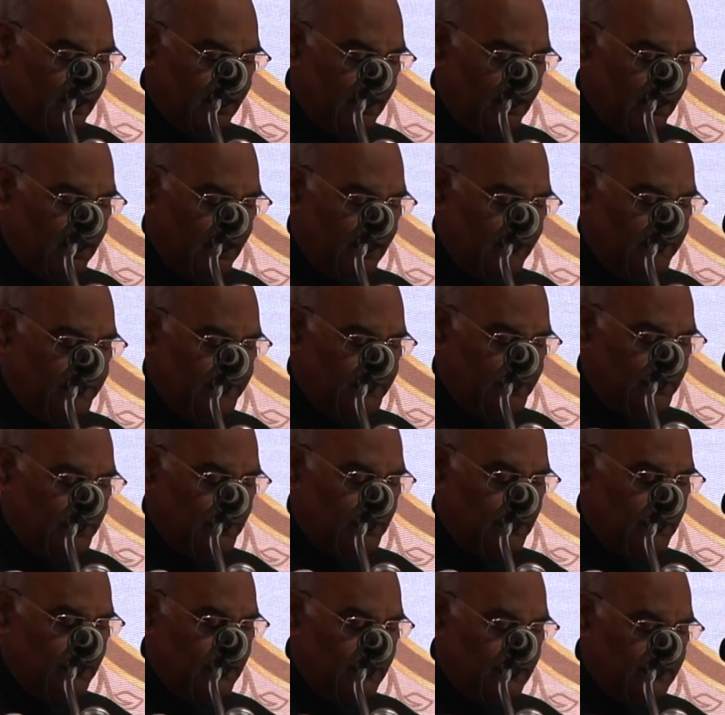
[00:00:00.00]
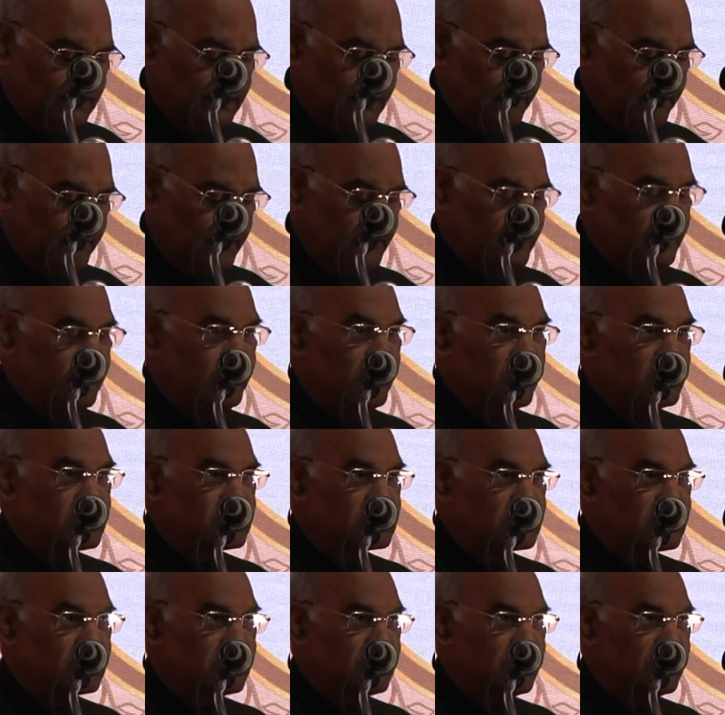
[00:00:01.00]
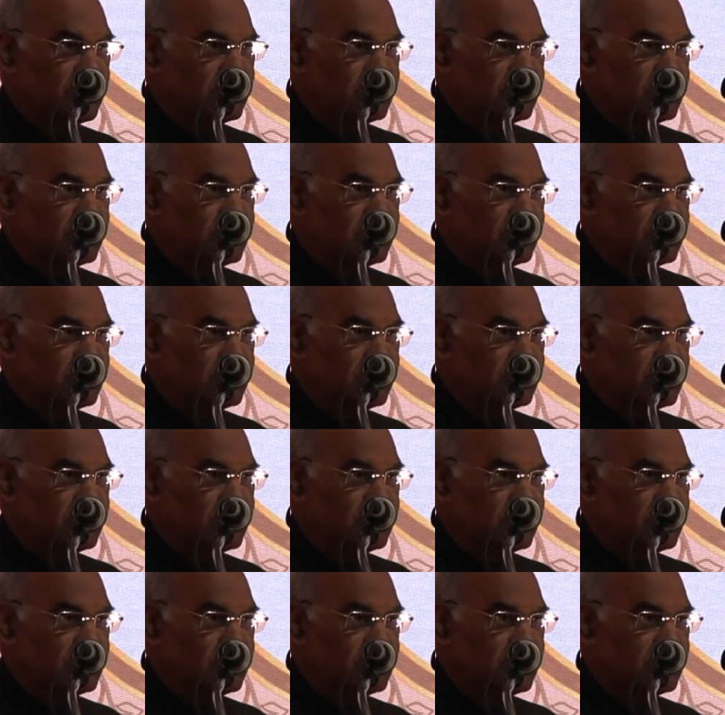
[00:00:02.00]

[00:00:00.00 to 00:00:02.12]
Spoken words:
all of you the very best.